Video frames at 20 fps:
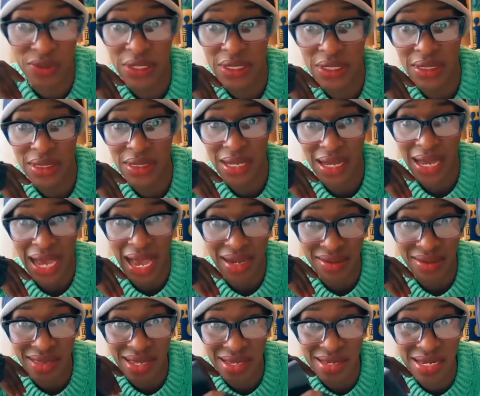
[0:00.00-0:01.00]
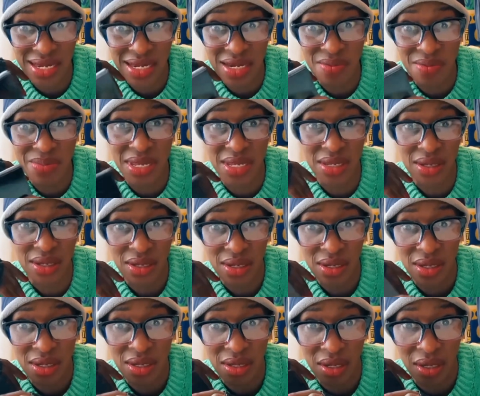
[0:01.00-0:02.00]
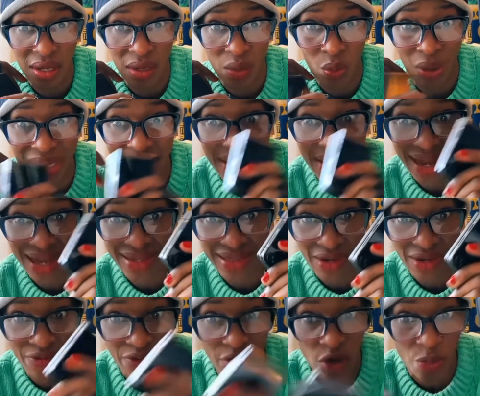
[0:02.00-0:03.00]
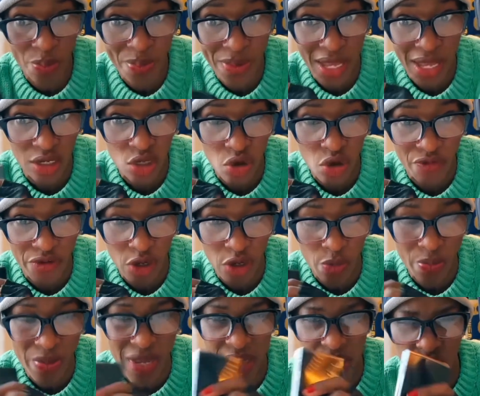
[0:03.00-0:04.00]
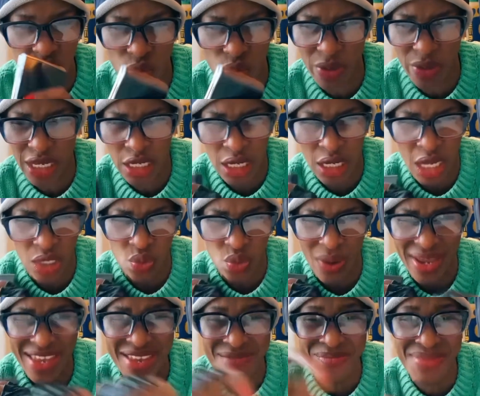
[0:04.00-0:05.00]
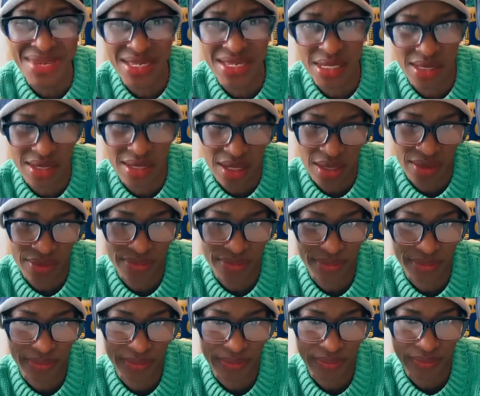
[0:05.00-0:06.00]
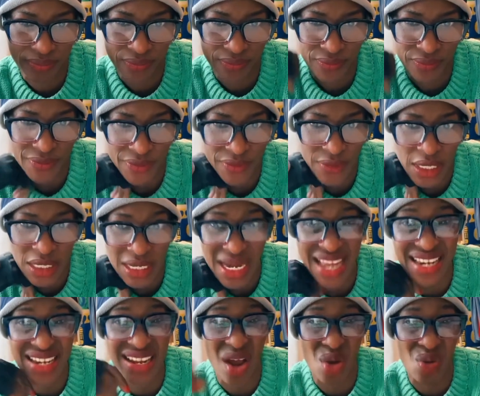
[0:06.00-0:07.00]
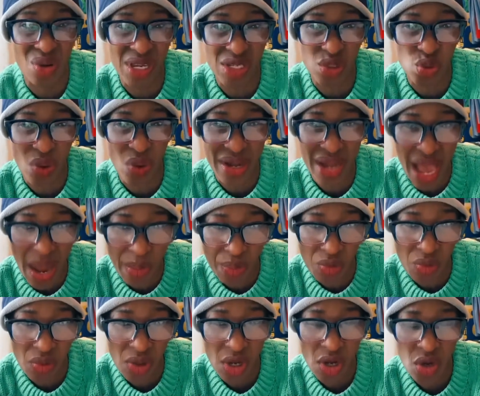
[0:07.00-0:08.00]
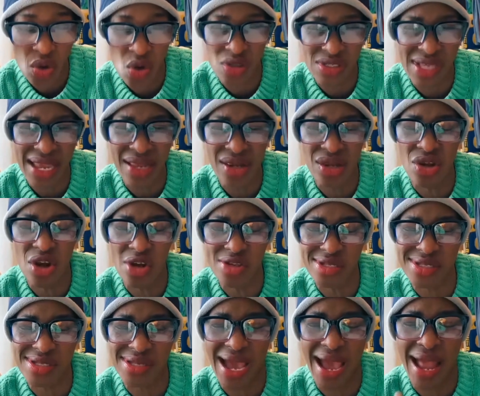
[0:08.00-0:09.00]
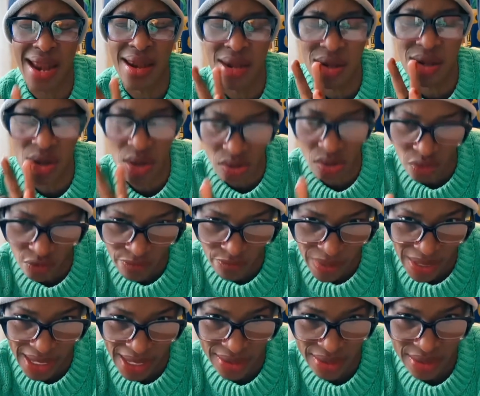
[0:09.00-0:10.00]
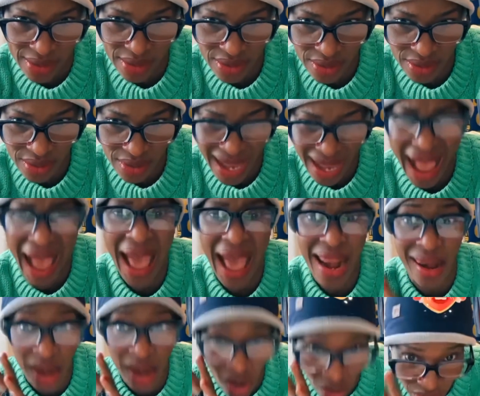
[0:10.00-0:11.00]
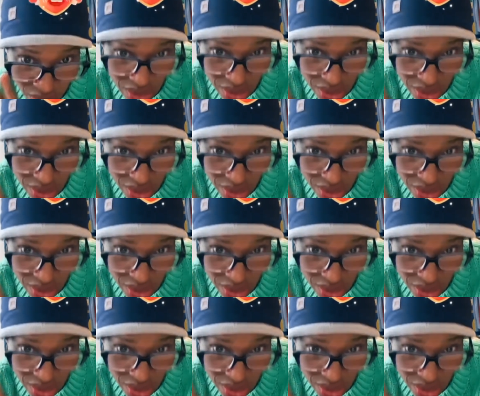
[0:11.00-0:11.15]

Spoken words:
and they did me walikata fallopian tube ilikatwa immediately. Na nikaongezwa damu, cause I lost a lot of blood. A lot.